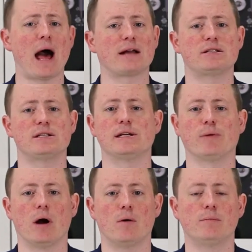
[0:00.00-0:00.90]
back to
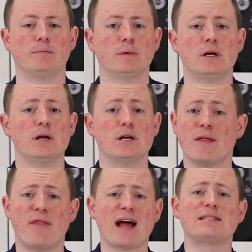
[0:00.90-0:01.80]
zero.
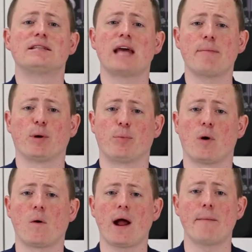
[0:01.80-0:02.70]
That's a taper
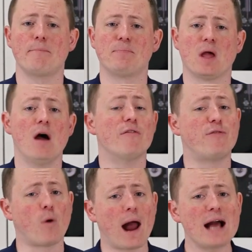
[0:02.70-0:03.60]
program.
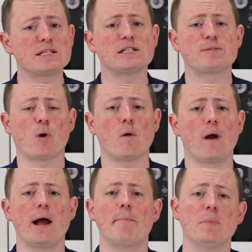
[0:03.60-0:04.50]
Four axis
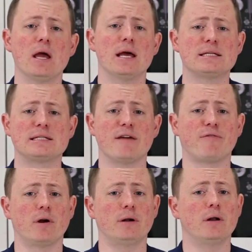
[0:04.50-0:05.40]
program is
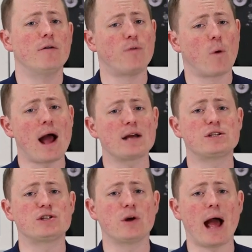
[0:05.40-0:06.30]
different. Four
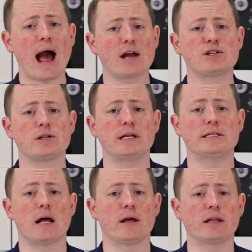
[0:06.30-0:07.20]
axis, you're actually
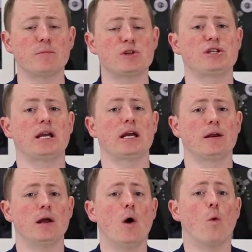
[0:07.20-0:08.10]
telling the machine